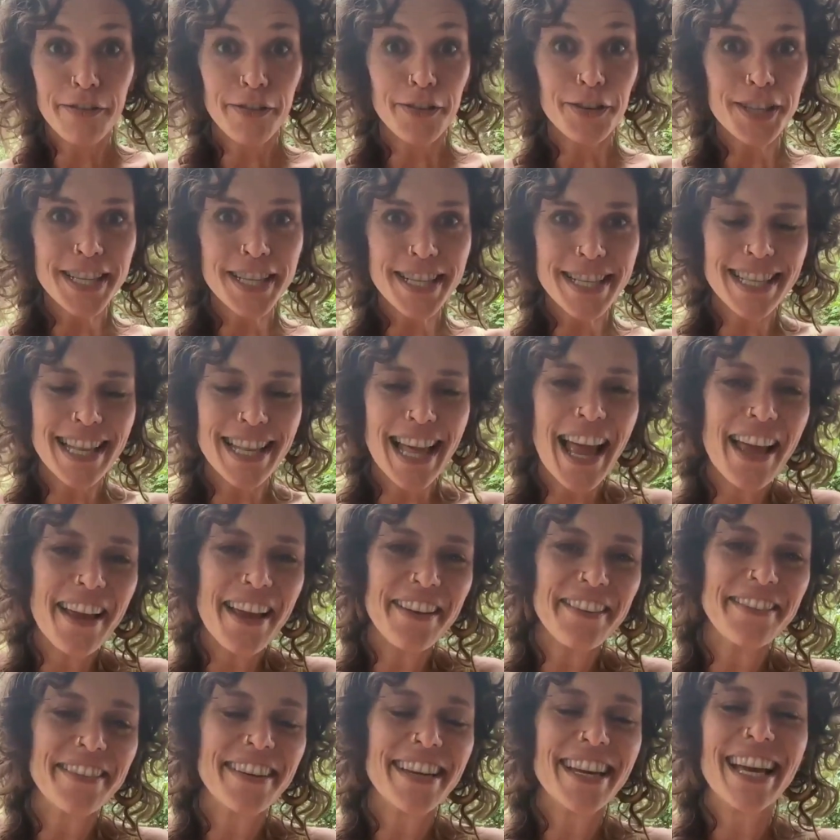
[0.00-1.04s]
fullest
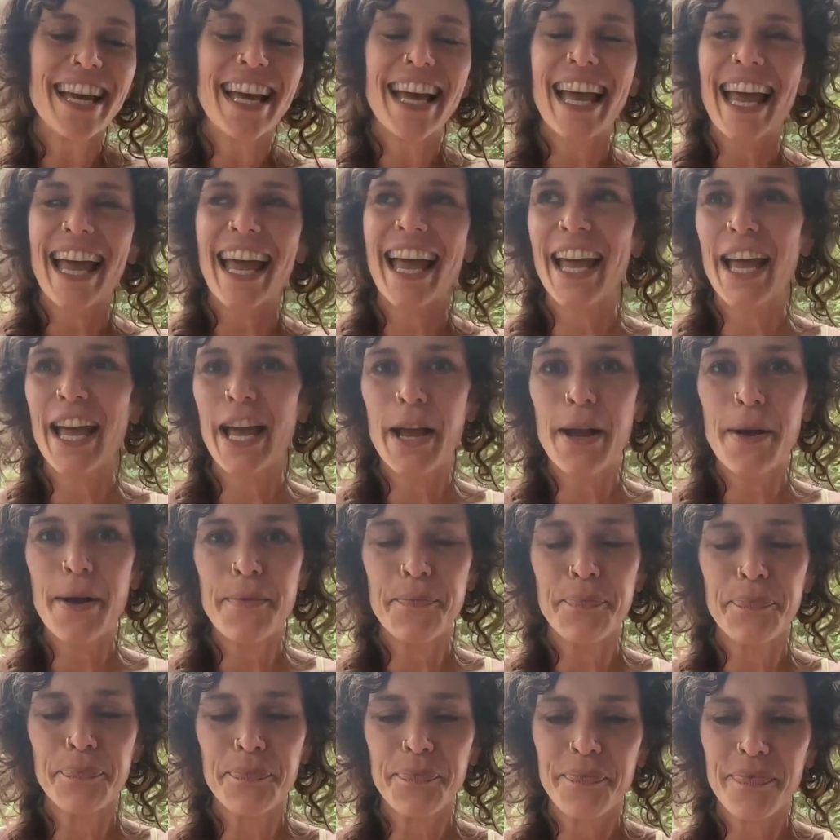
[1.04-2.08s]
life,
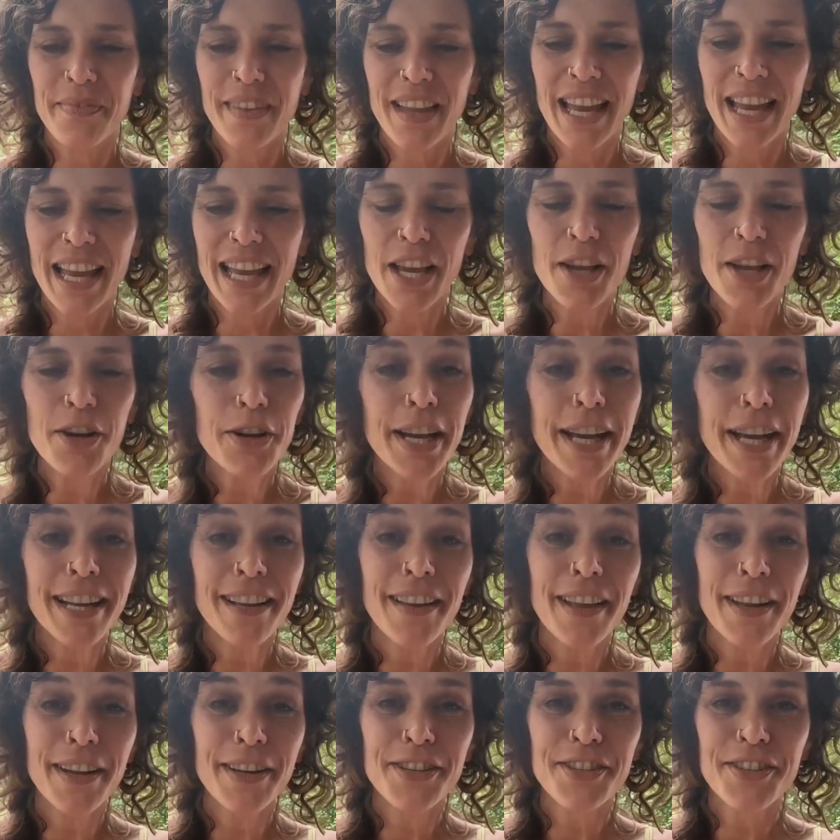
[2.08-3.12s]
it can create a
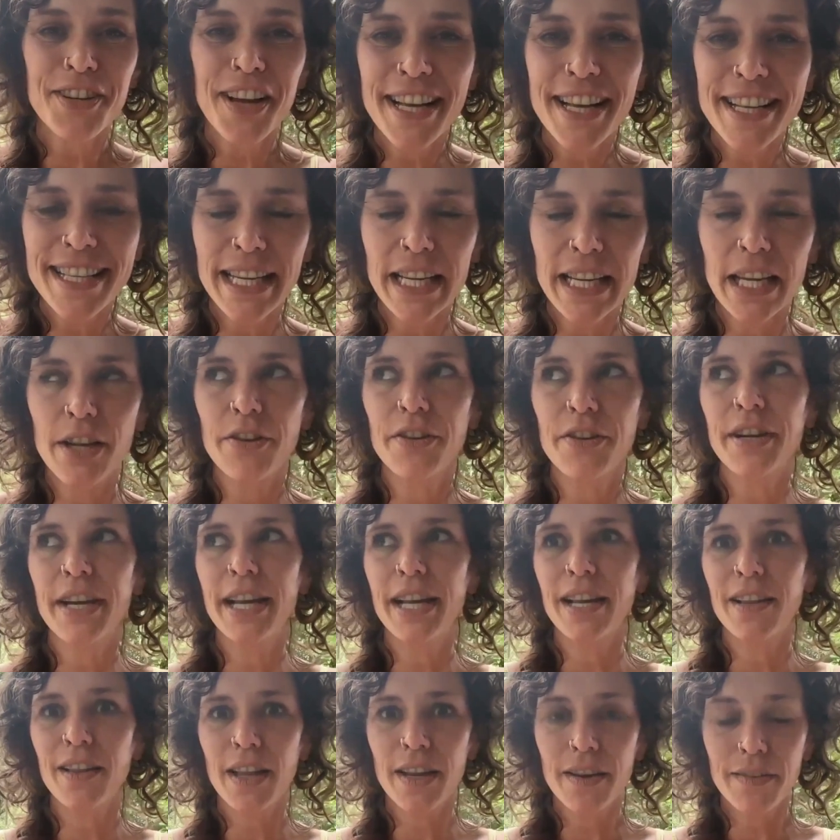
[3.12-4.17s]
lot of trust. It can
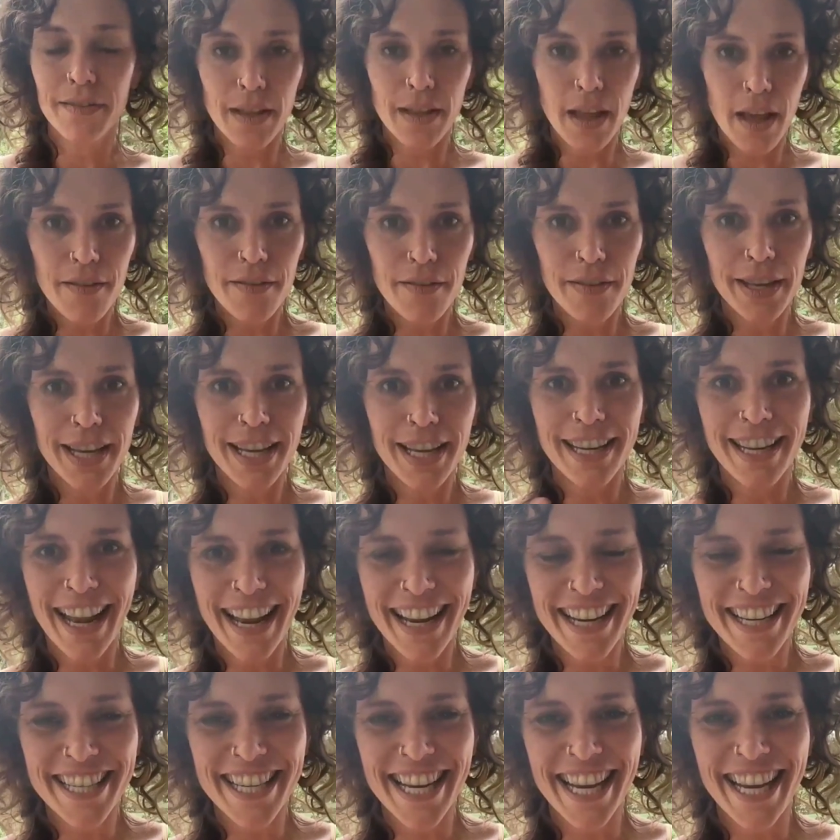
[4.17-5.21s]
create a lot of love and
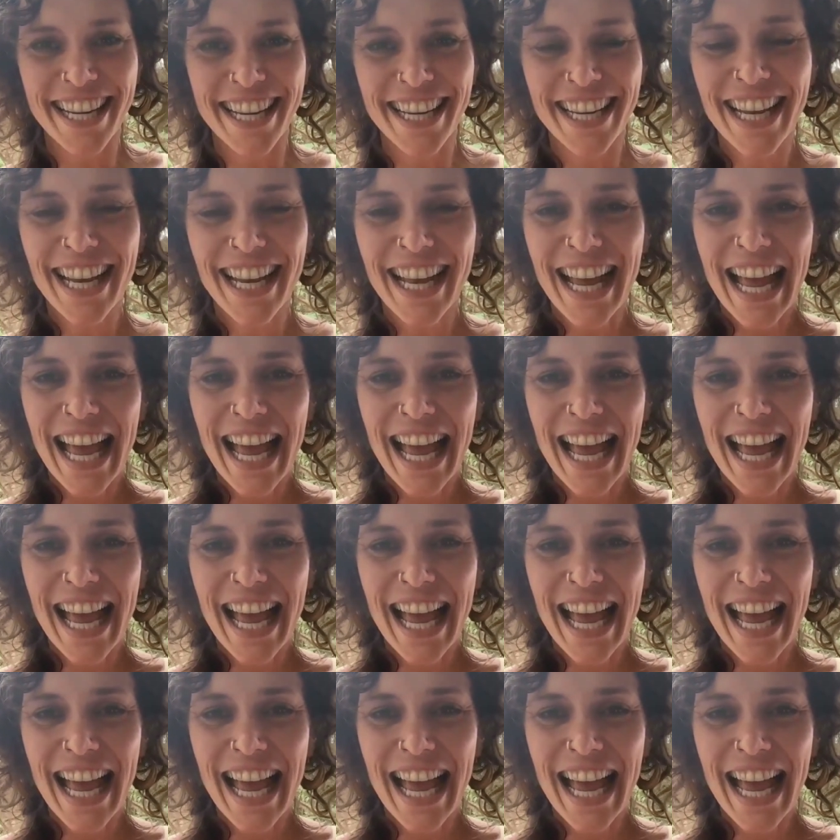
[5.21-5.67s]
connection.